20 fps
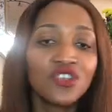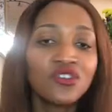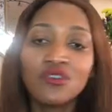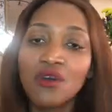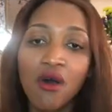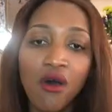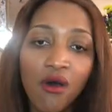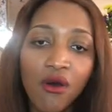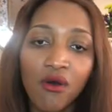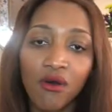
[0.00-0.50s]

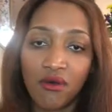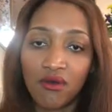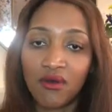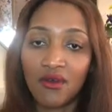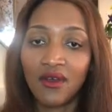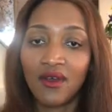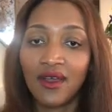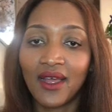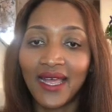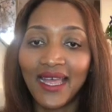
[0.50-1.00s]
No,
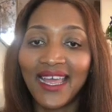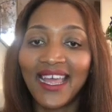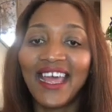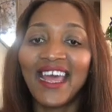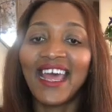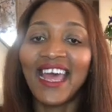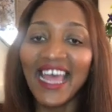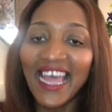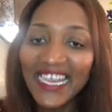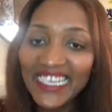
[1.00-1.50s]

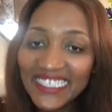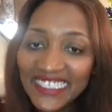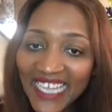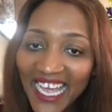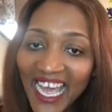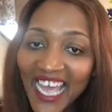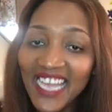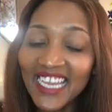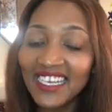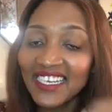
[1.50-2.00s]
a
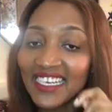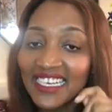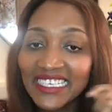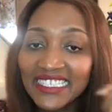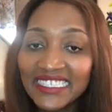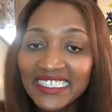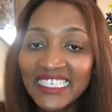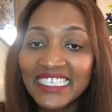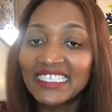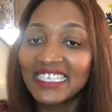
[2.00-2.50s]
title
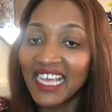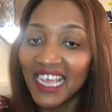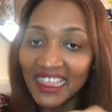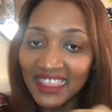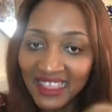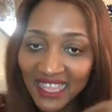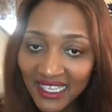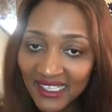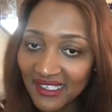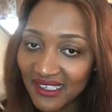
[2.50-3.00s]
deed.
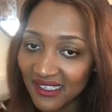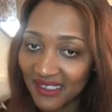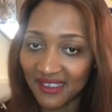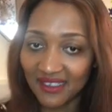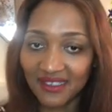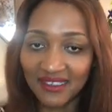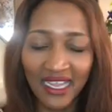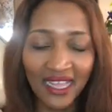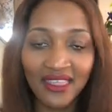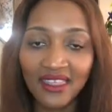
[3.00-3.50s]
That's
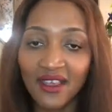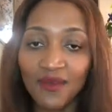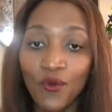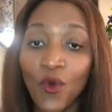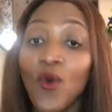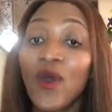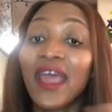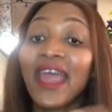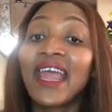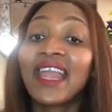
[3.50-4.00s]
it. Nothing
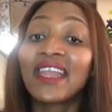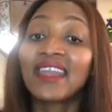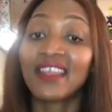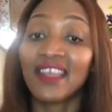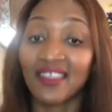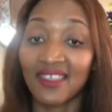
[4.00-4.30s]
more.